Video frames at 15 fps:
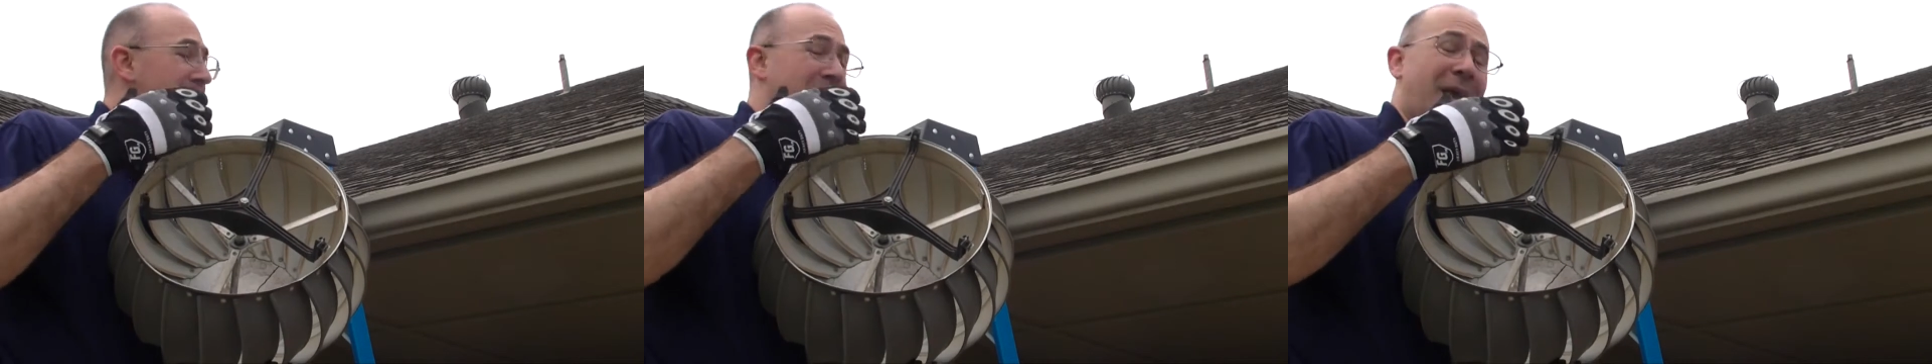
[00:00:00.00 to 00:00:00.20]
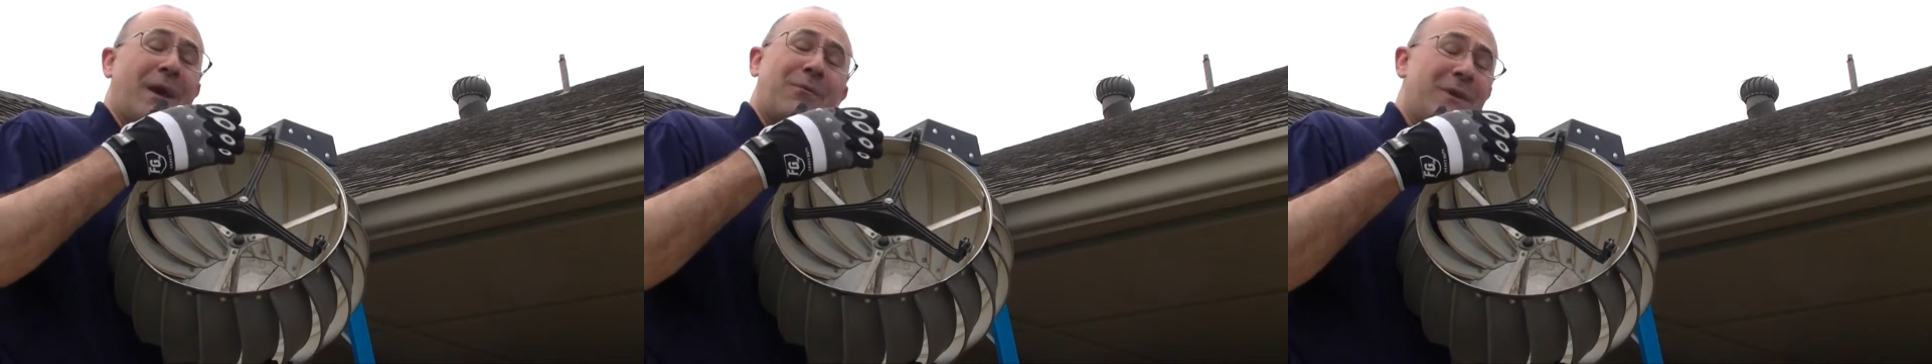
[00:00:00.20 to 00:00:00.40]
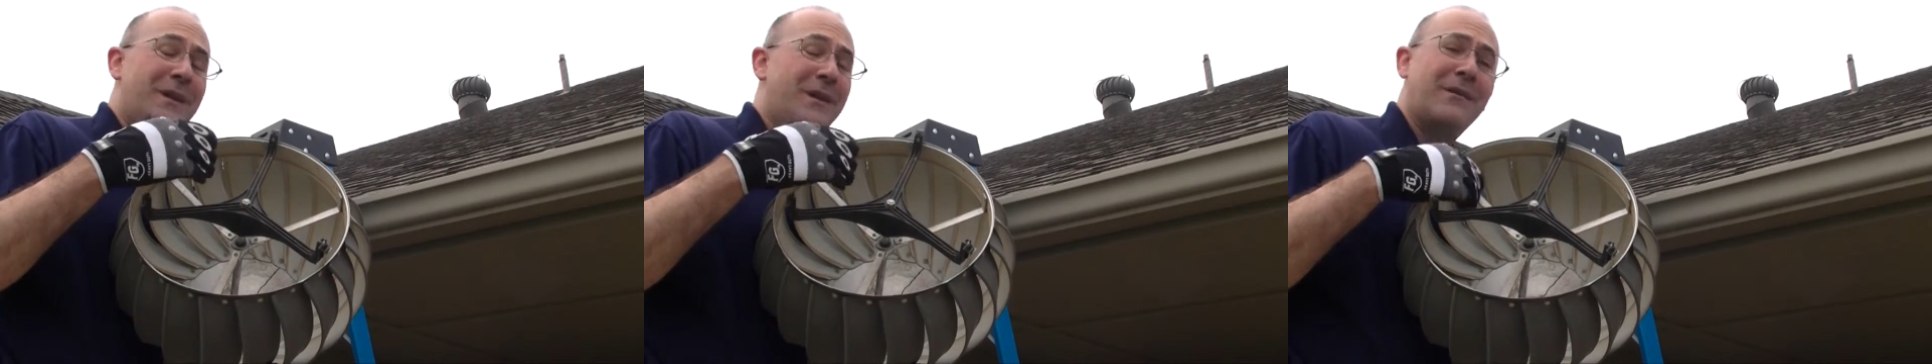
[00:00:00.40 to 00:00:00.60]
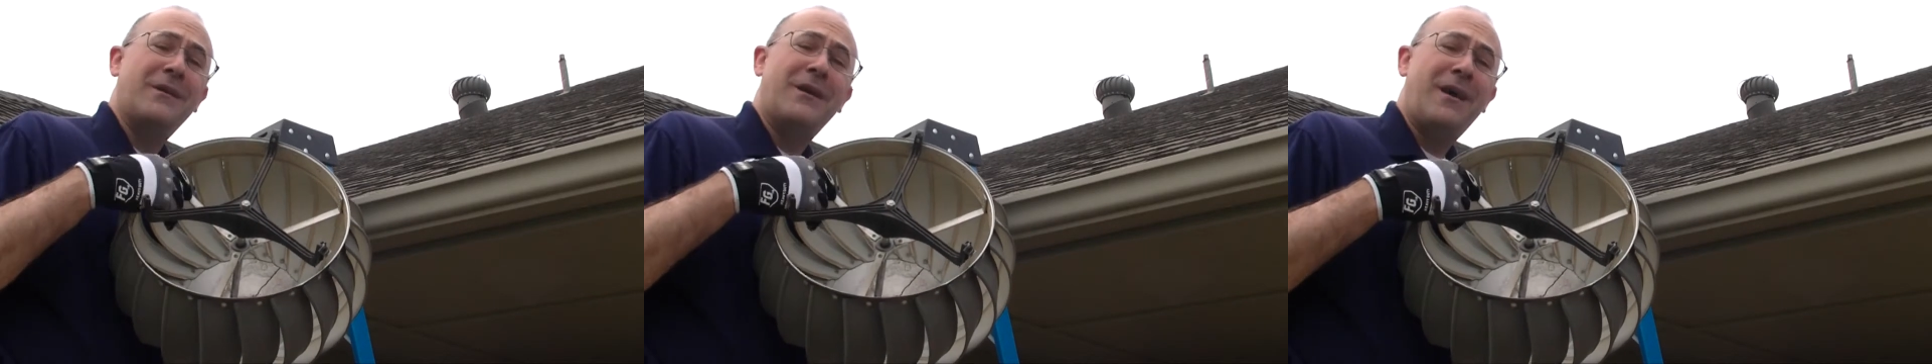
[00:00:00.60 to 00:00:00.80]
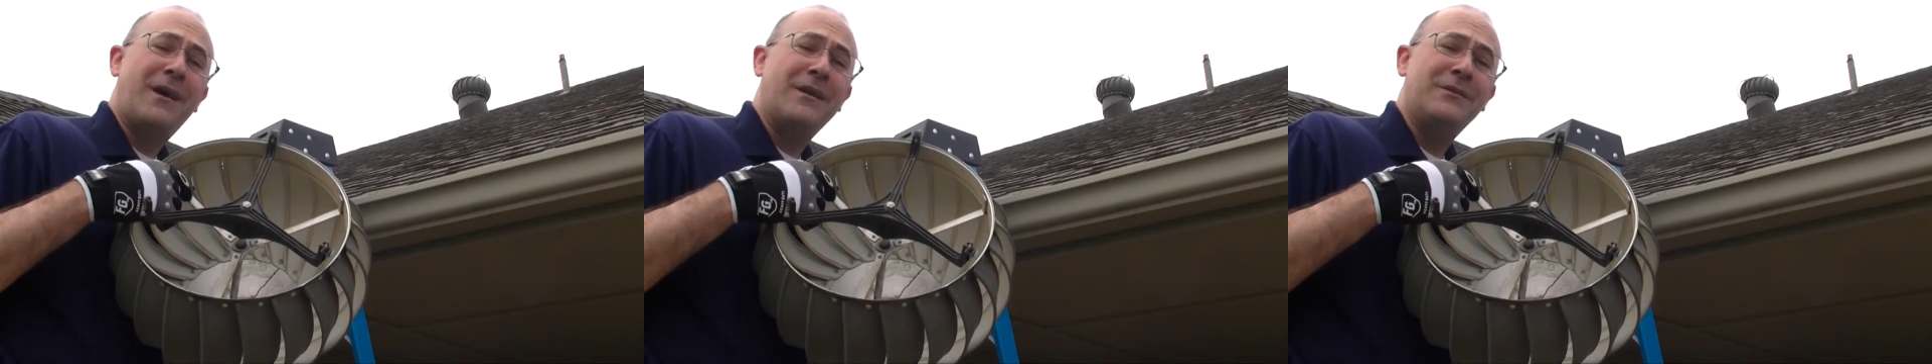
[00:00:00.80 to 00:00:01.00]
Had we not
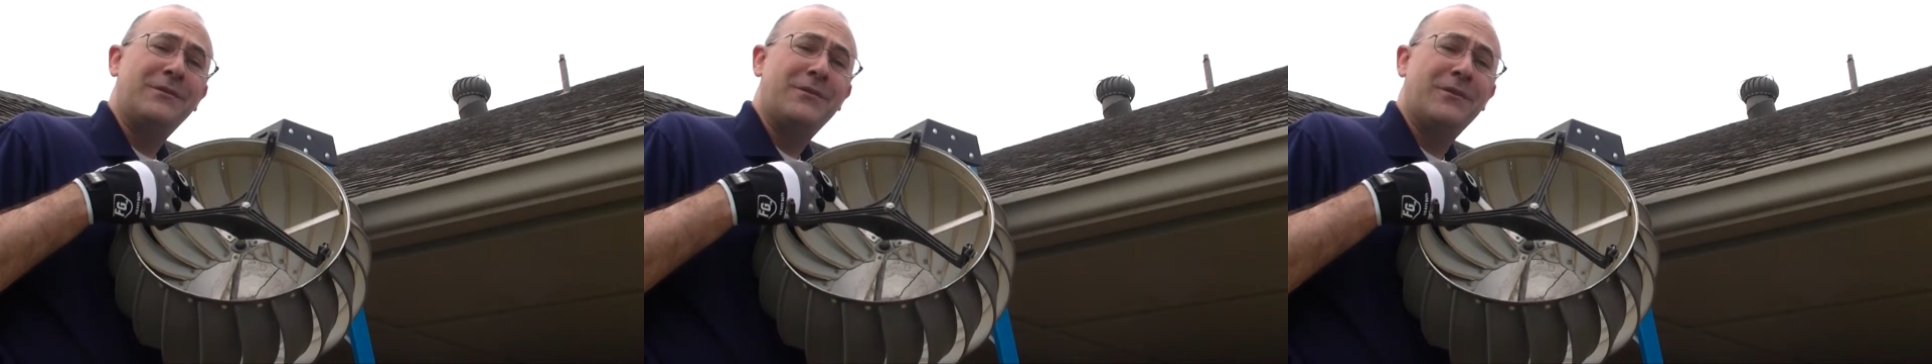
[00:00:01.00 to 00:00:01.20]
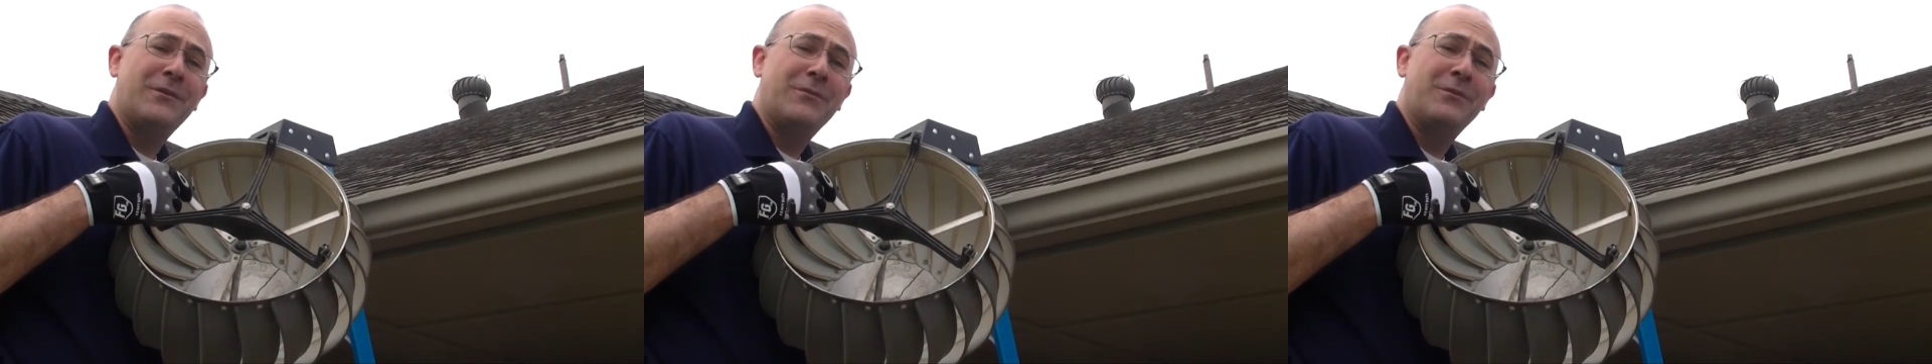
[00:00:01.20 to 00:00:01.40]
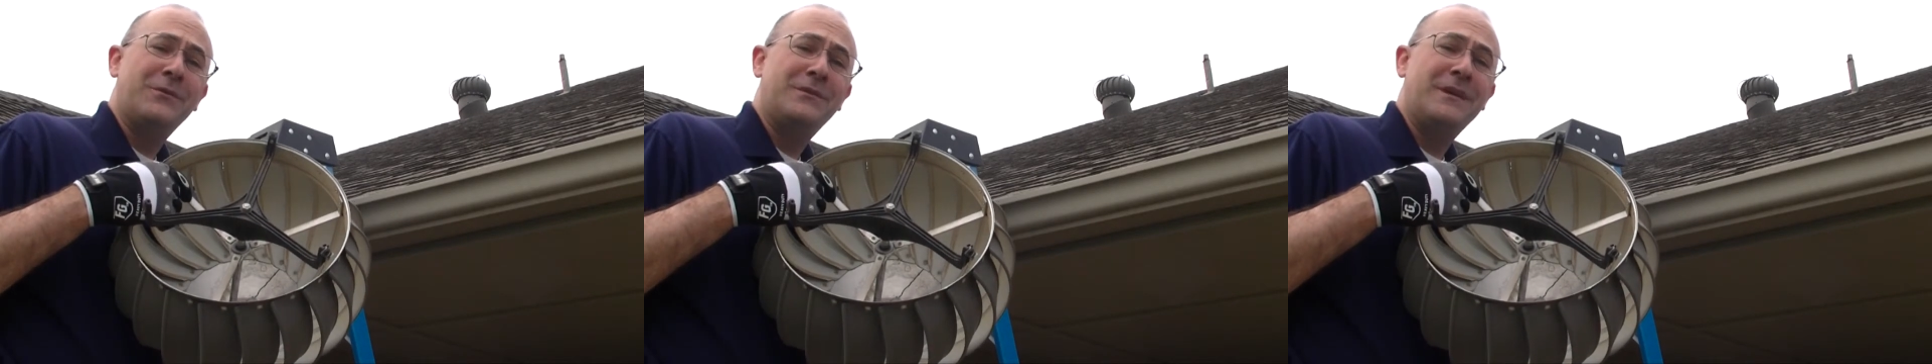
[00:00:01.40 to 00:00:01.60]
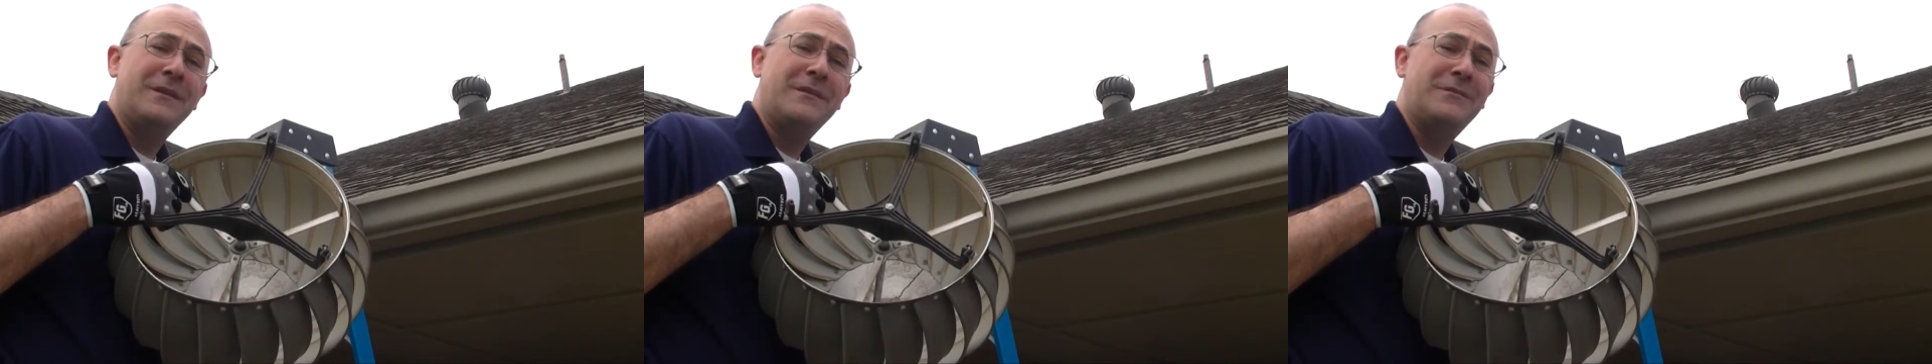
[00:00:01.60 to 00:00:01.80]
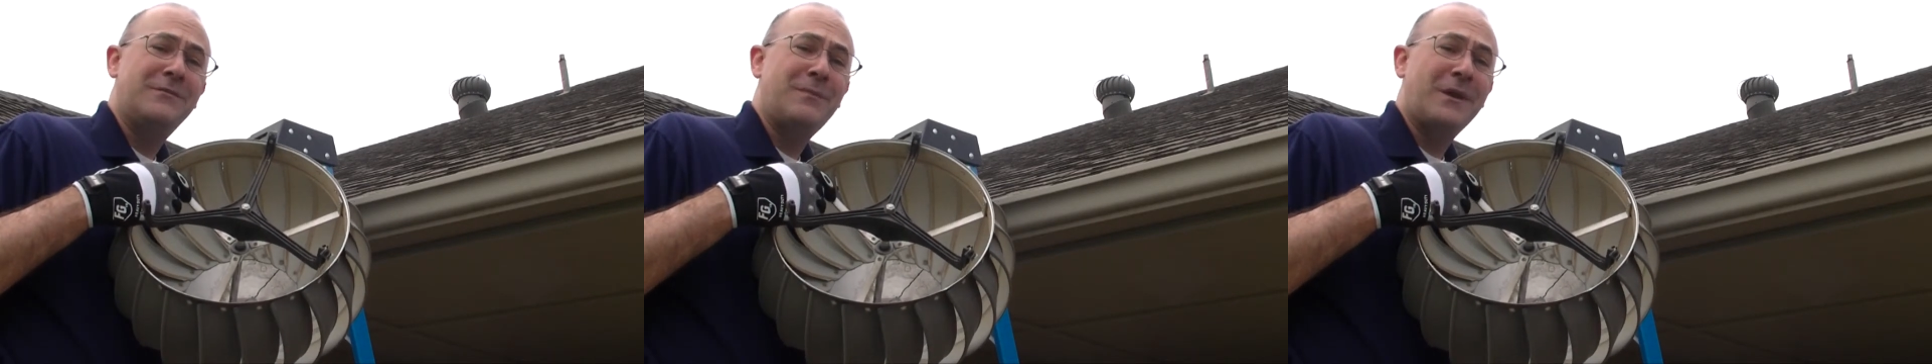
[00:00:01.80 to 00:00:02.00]
caught it during a
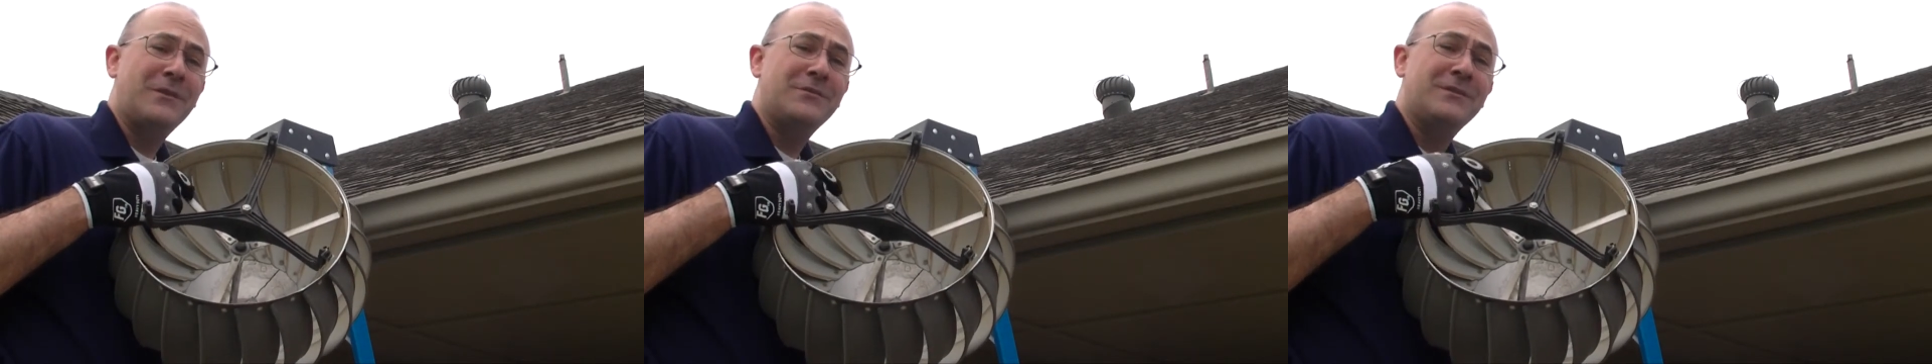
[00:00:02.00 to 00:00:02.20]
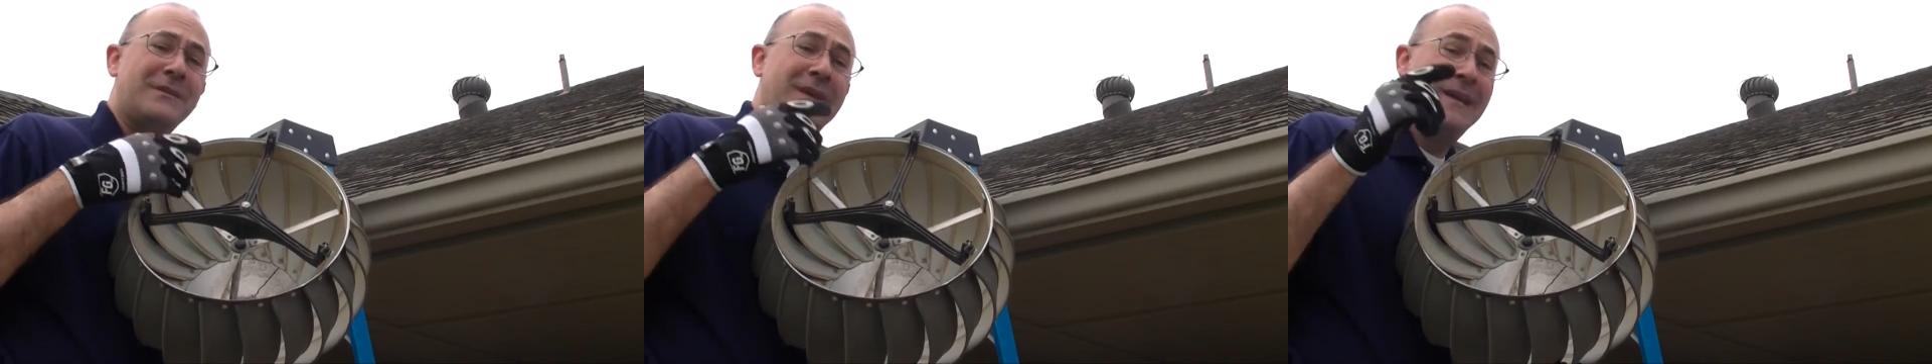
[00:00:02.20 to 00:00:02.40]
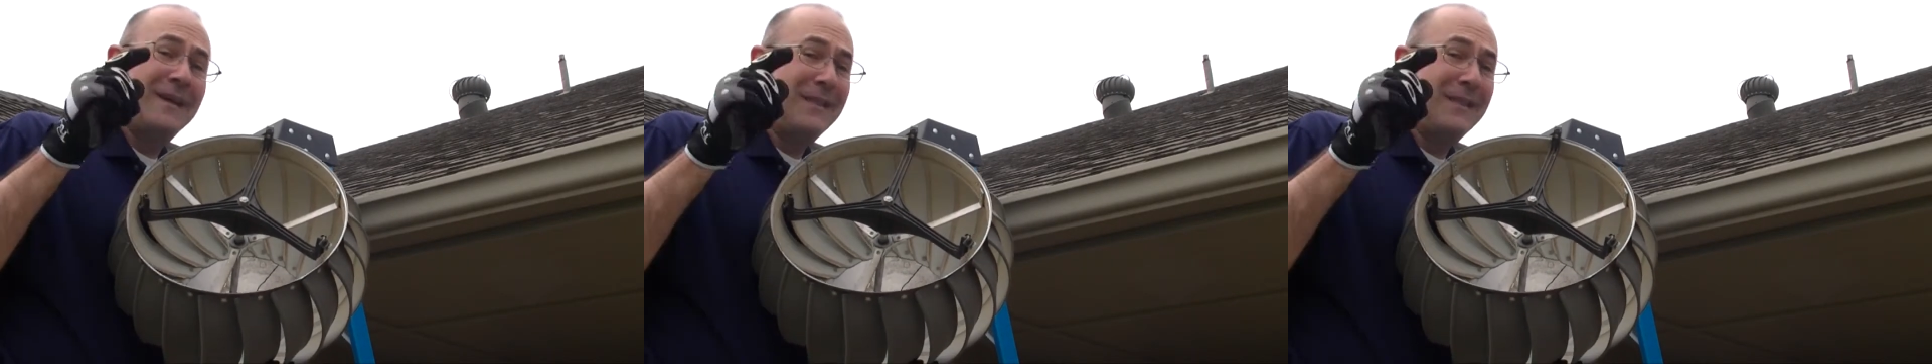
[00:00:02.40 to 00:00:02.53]
routine inspection,